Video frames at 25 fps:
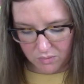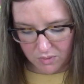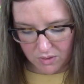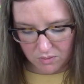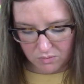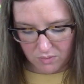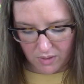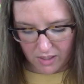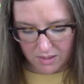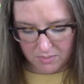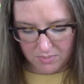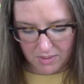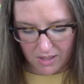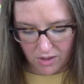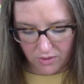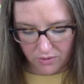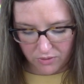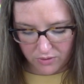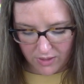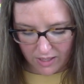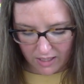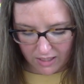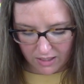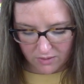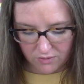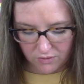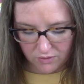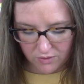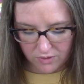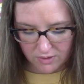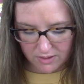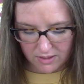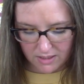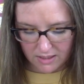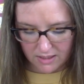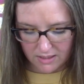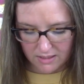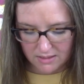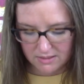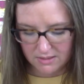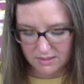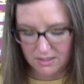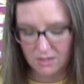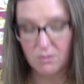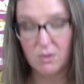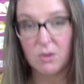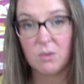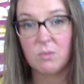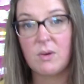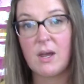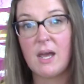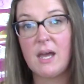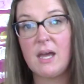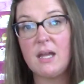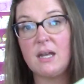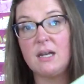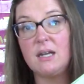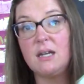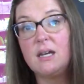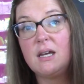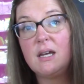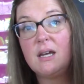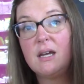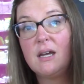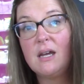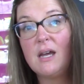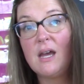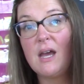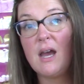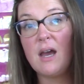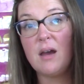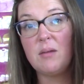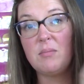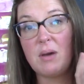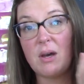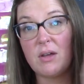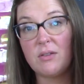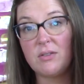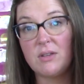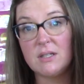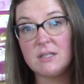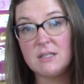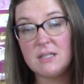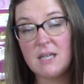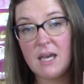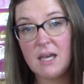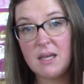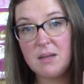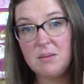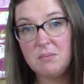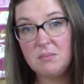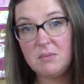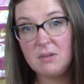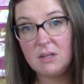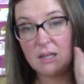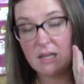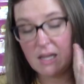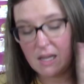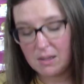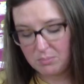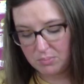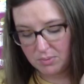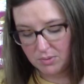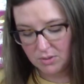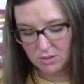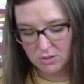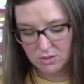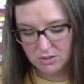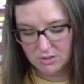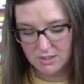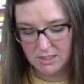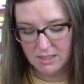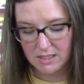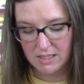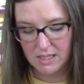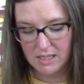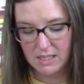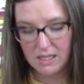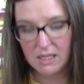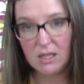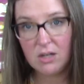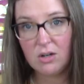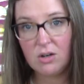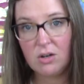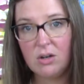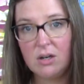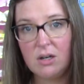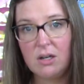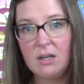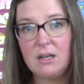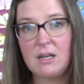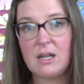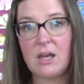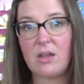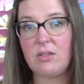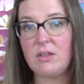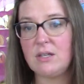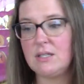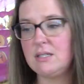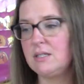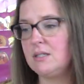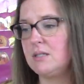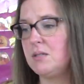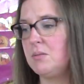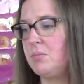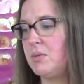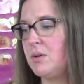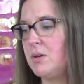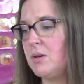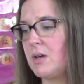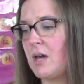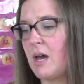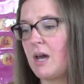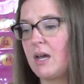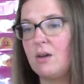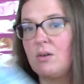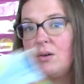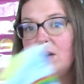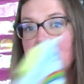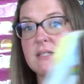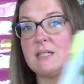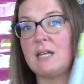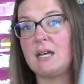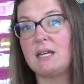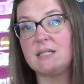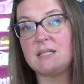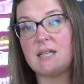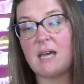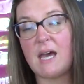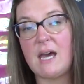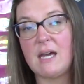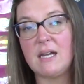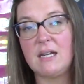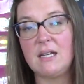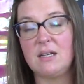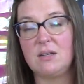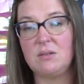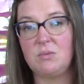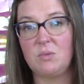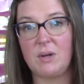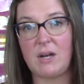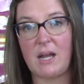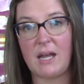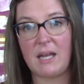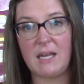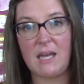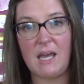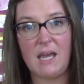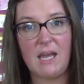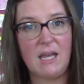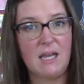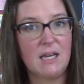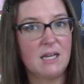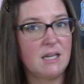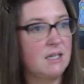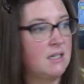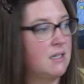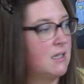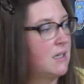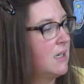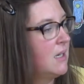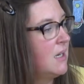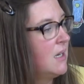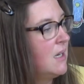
we read about thankfulness and we read about the 10 lepers in here. Now, this is a book I always like to add in when I can.